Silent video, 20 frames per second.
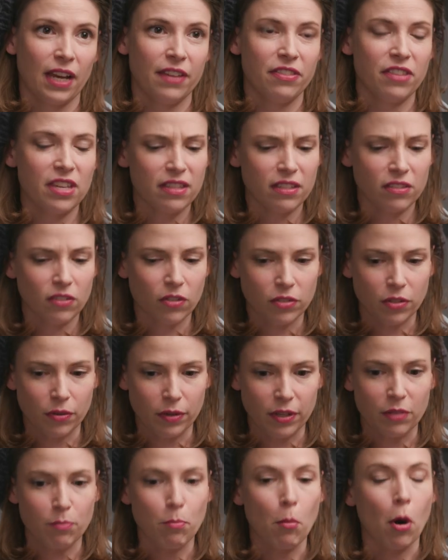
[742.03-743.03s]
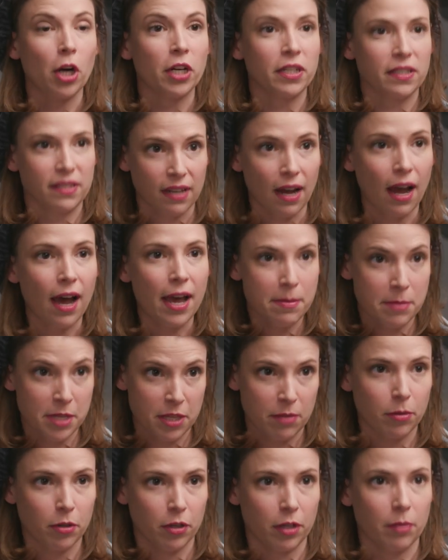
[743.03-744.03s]
I think that's also, it marks time in
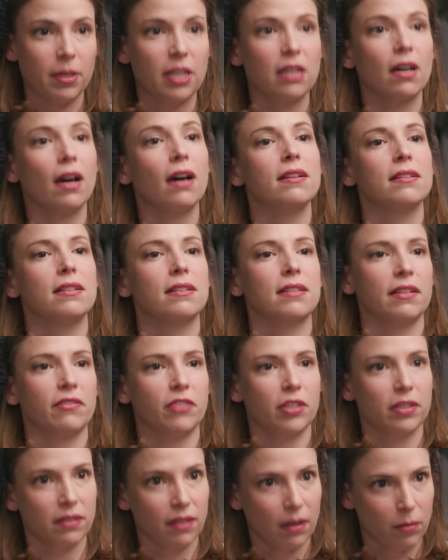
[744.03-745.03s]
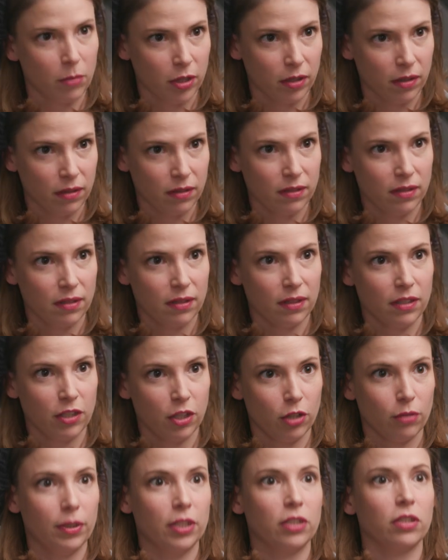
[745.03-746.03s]
the book because it's every summer. Yes.
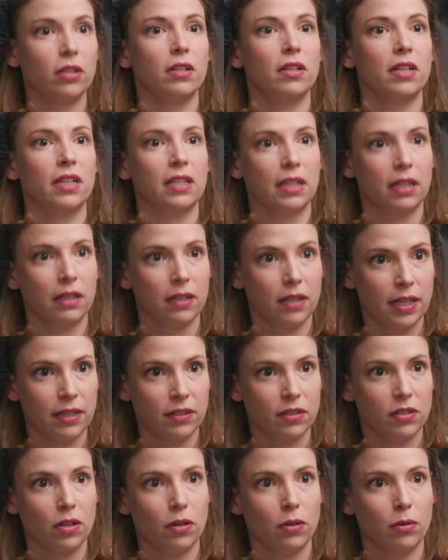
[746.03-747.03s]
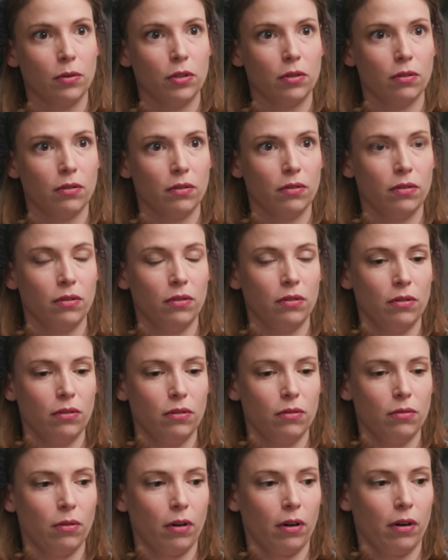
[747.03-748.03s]
You're returning there, and so
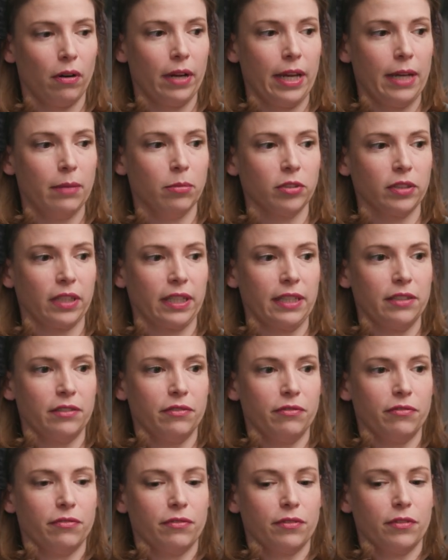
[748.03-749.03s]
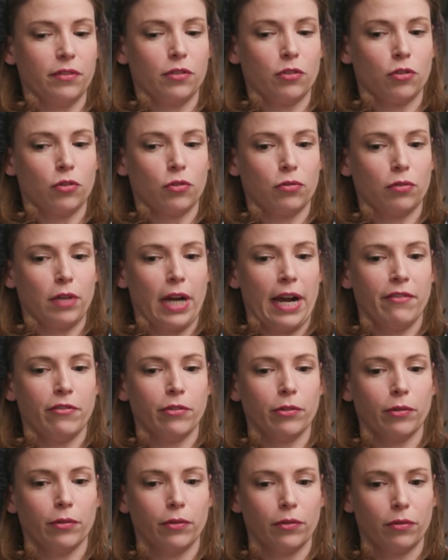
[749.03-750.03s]
you are able to kind of
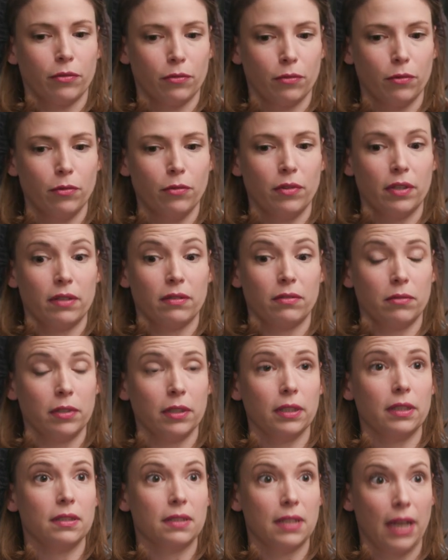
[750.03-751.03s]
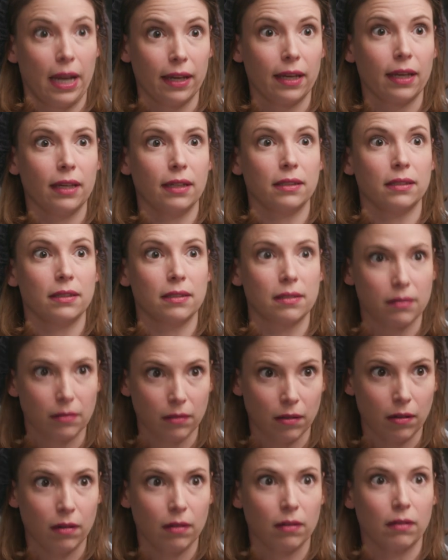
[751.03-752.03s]
travel through this really
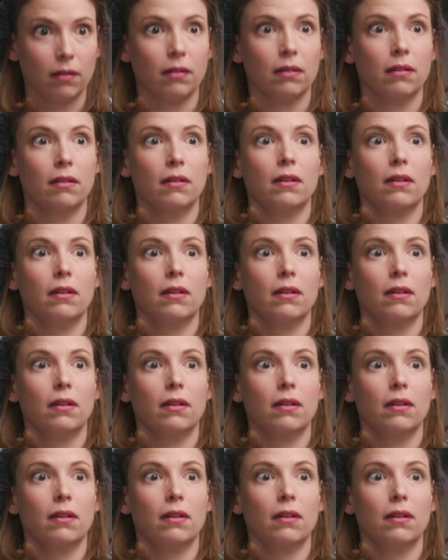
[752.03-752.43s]
decades-long